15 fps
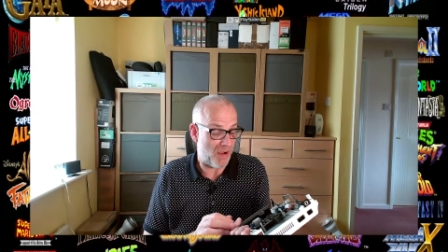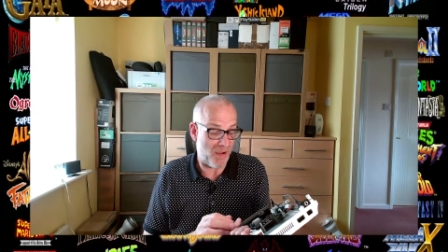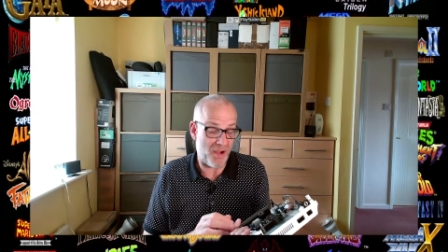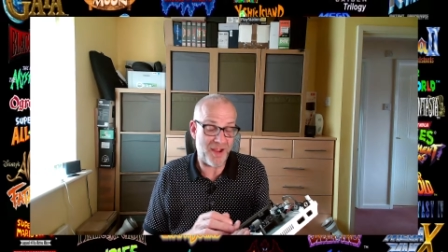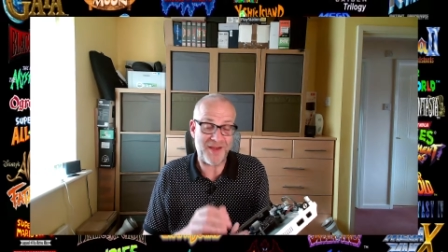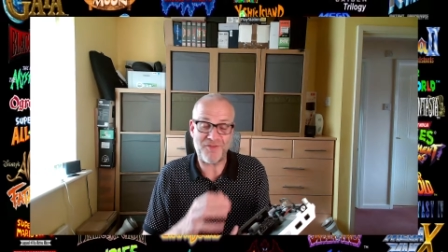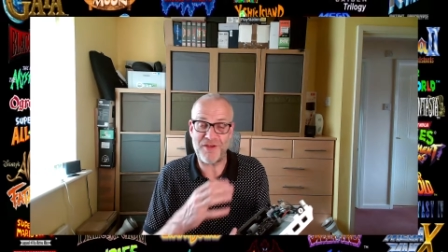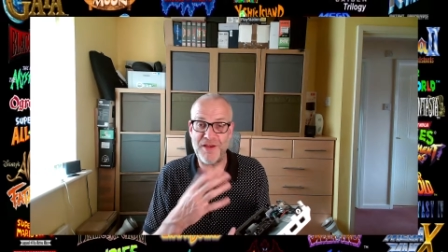
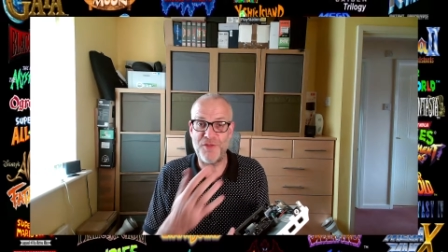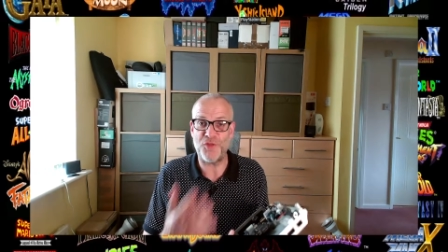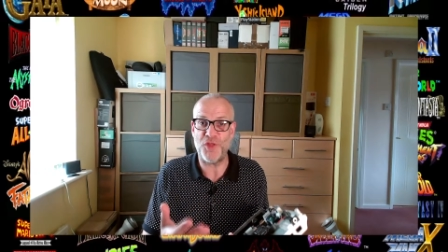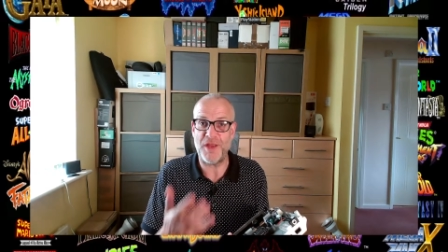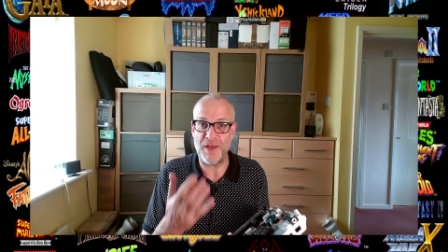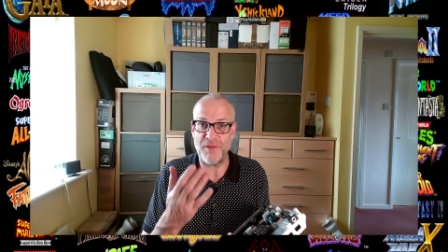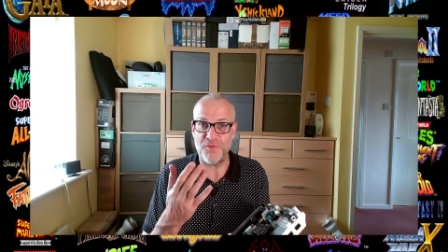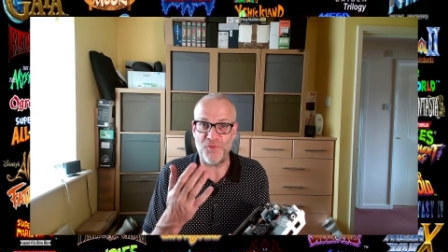I actually
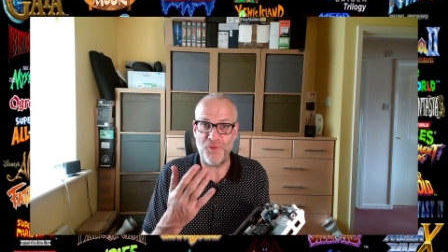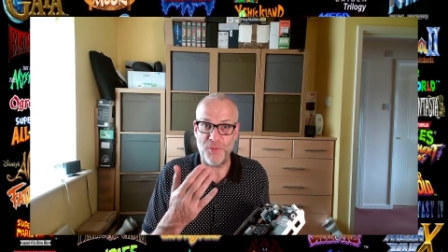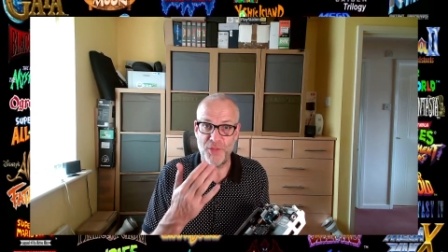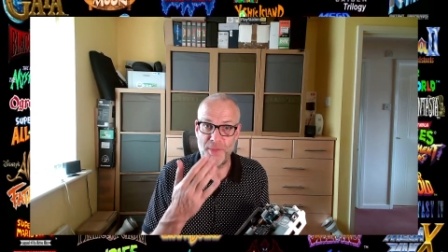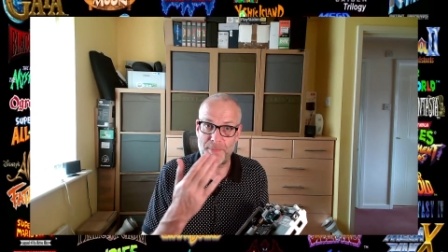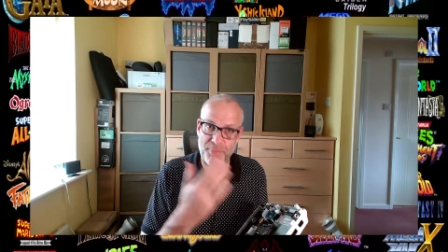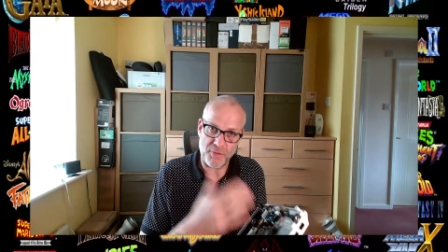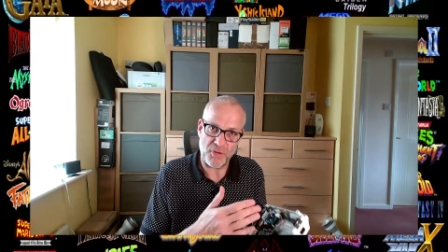think for
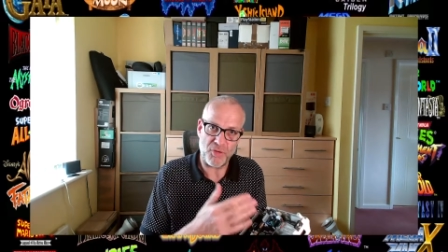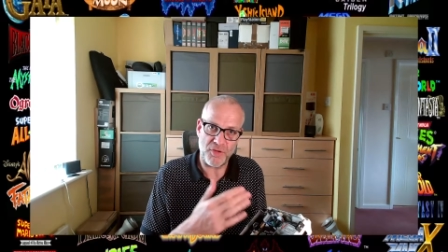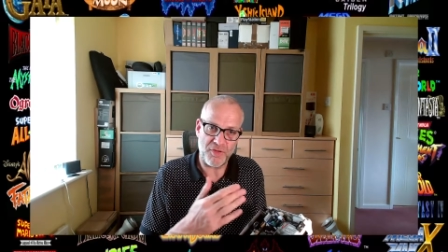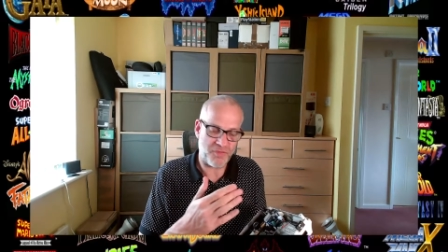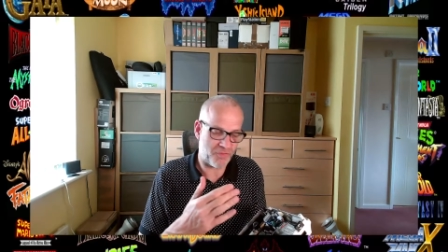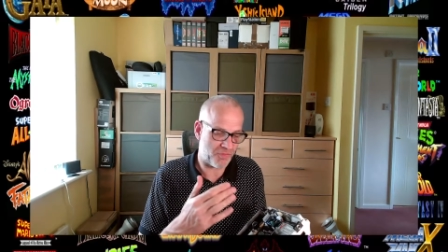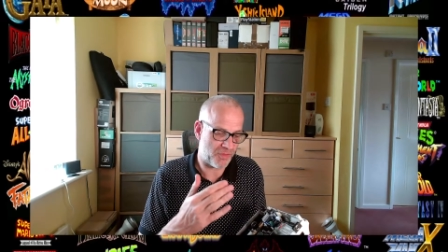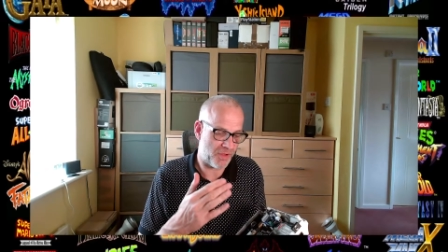the
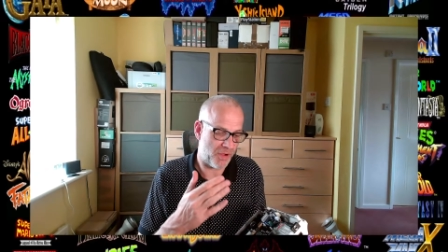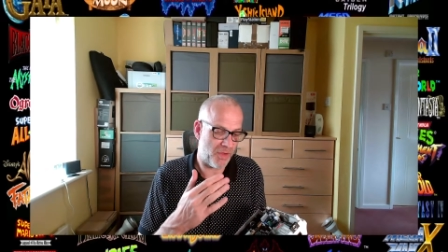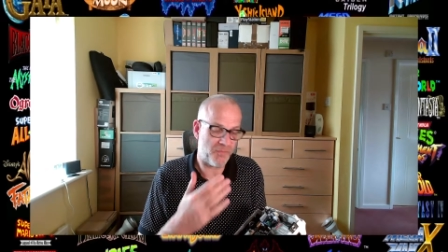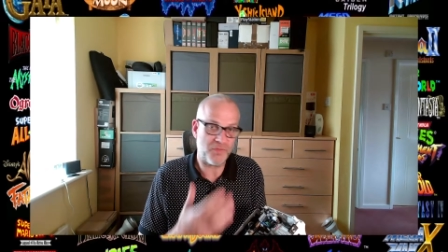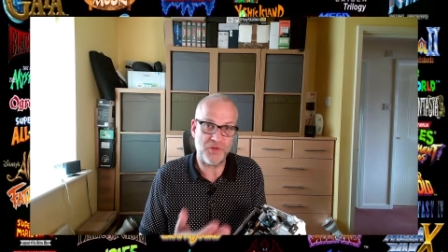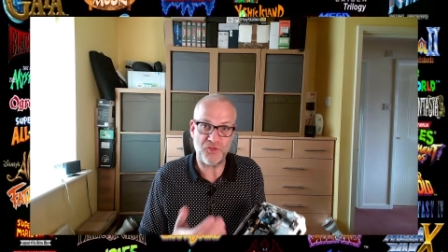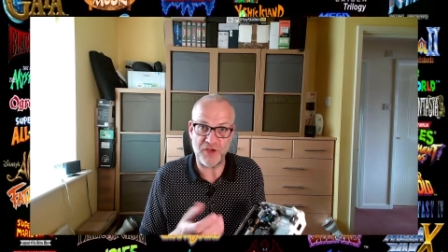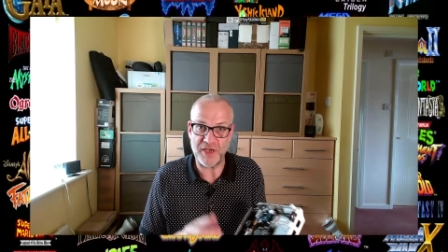price of
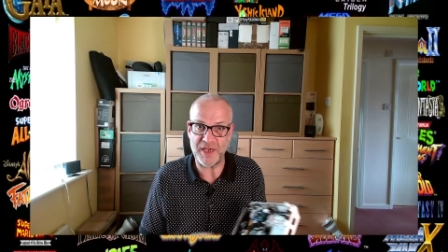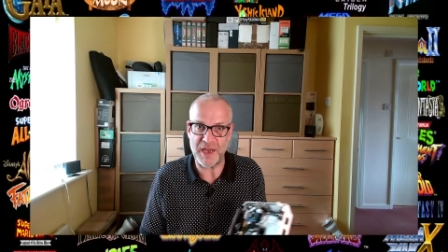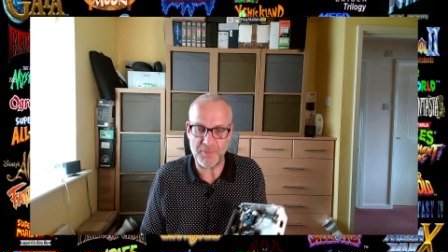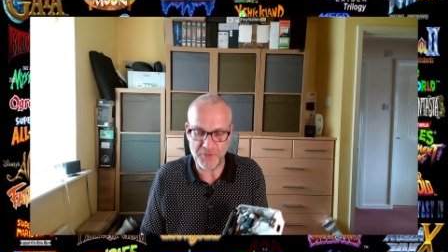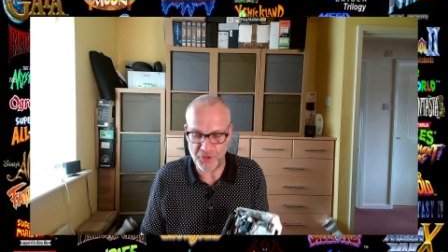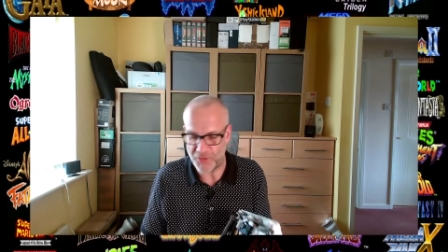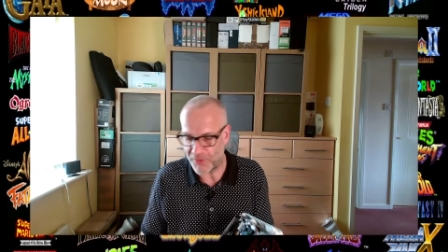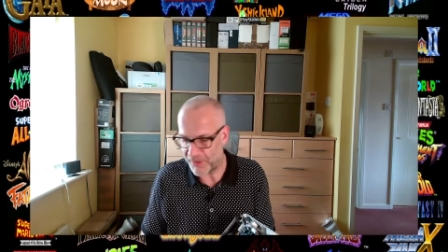the
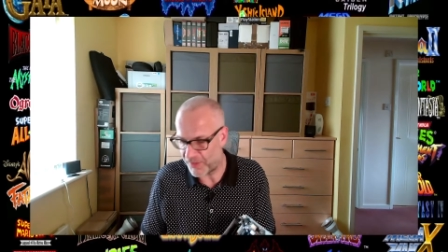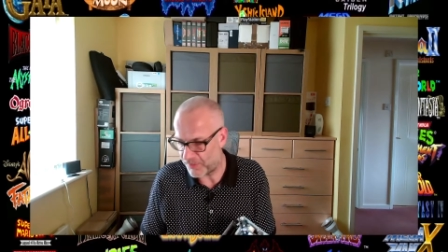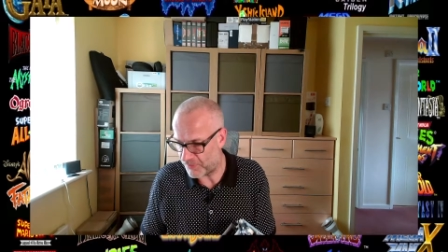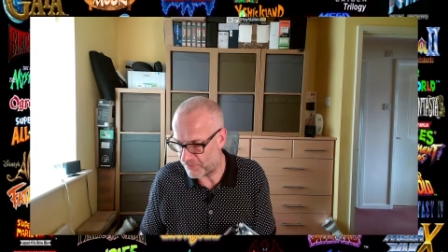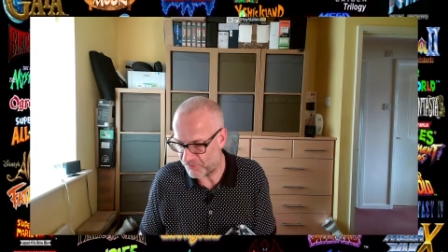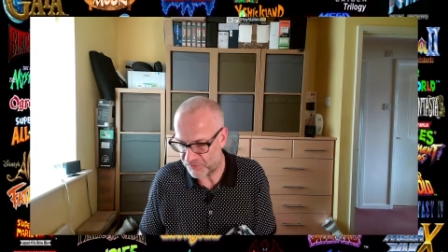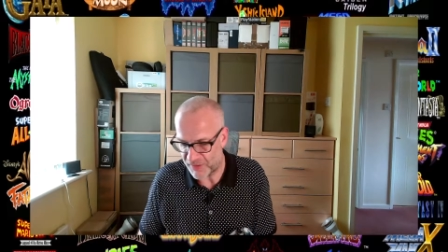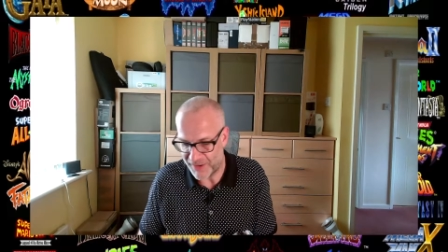GDEMU
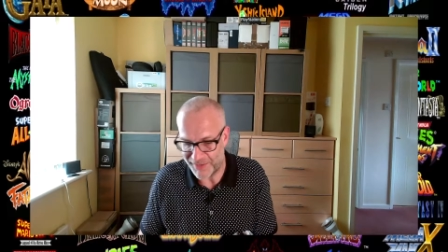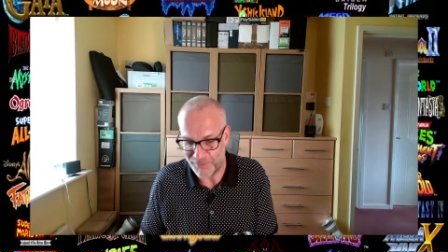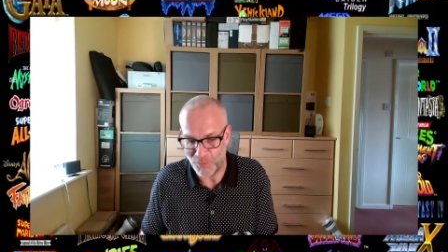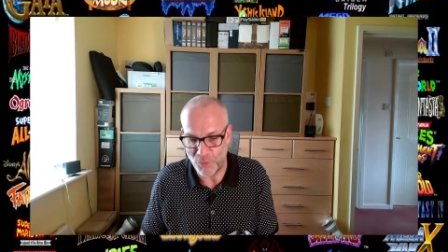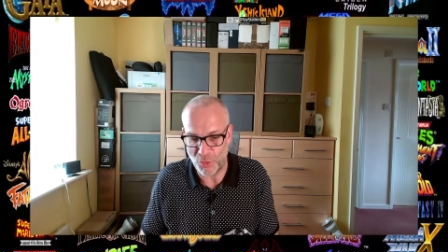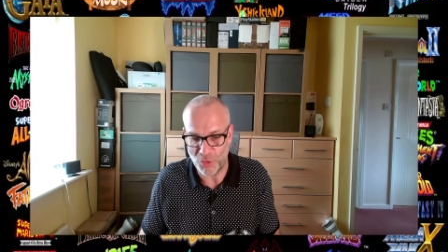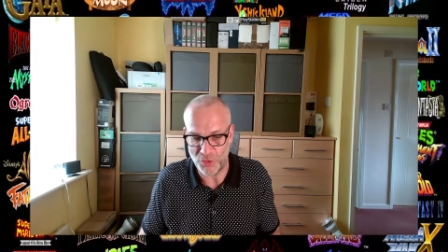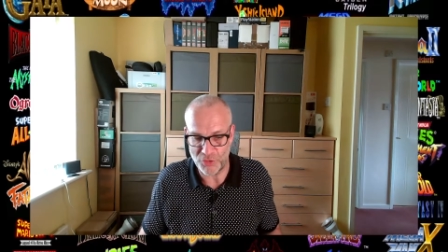clones and
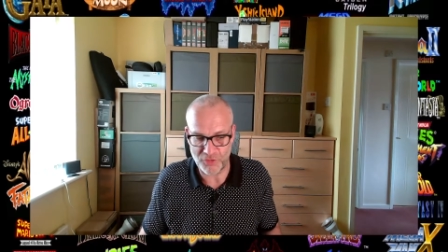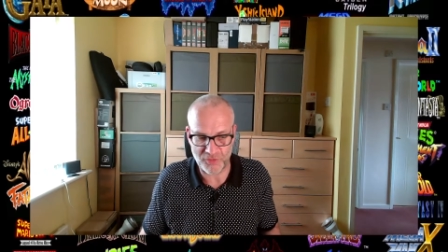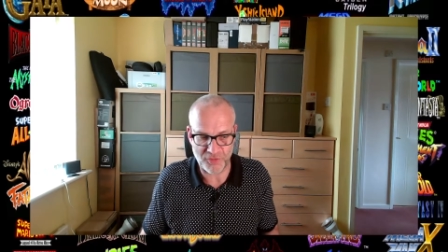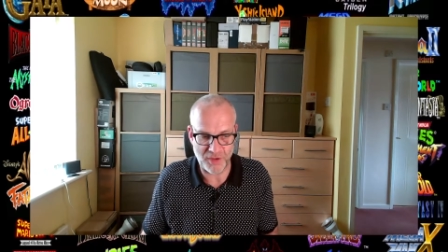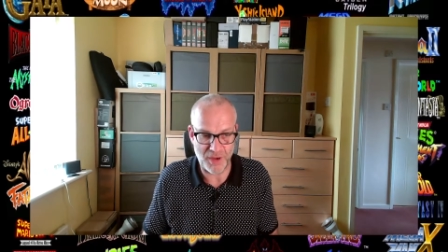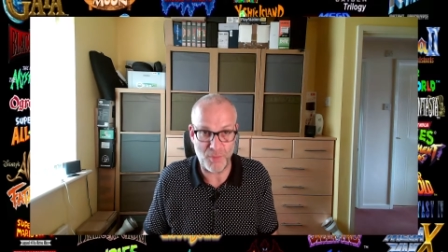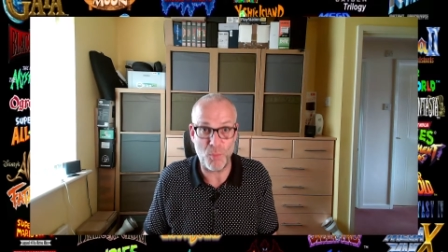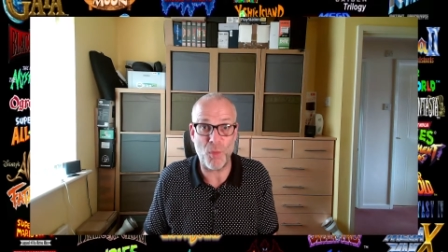what
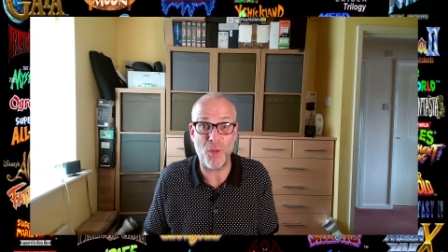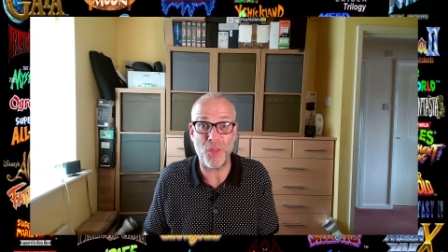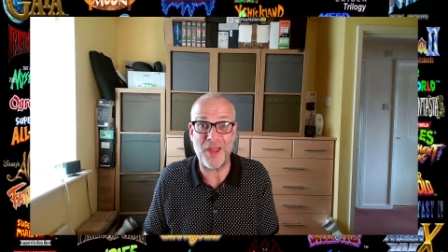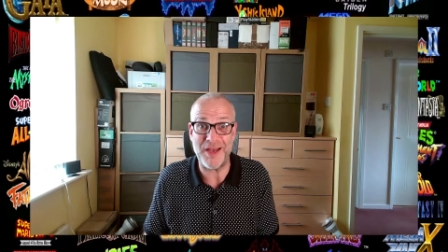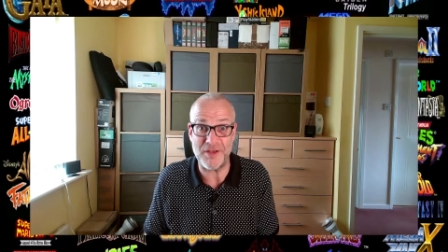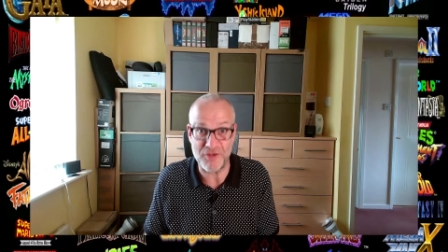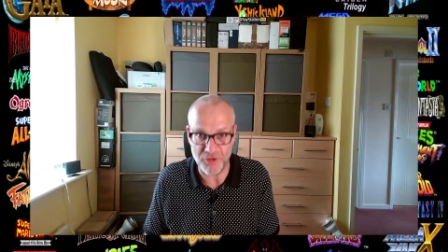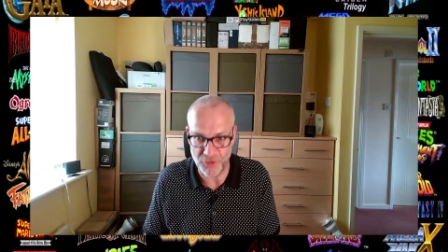
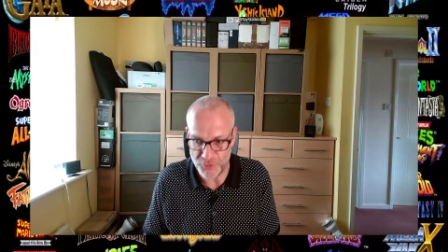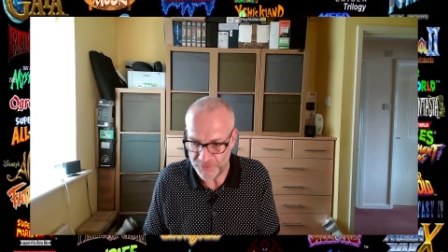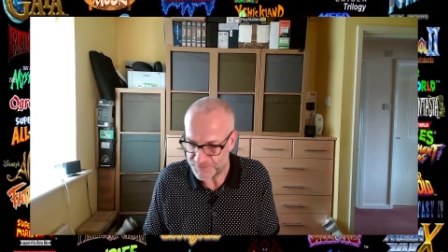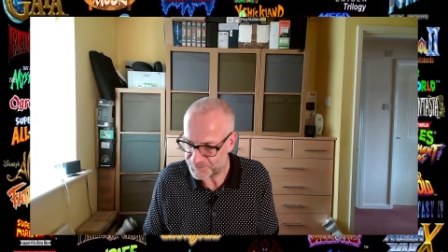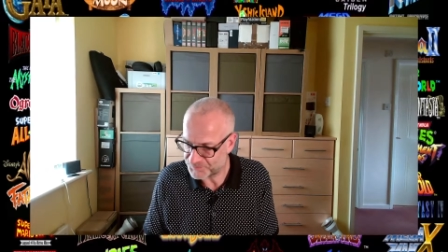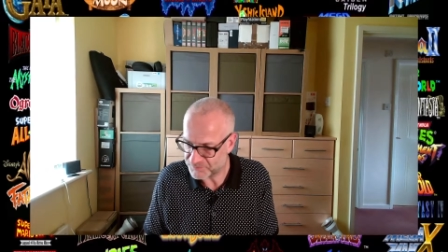they do,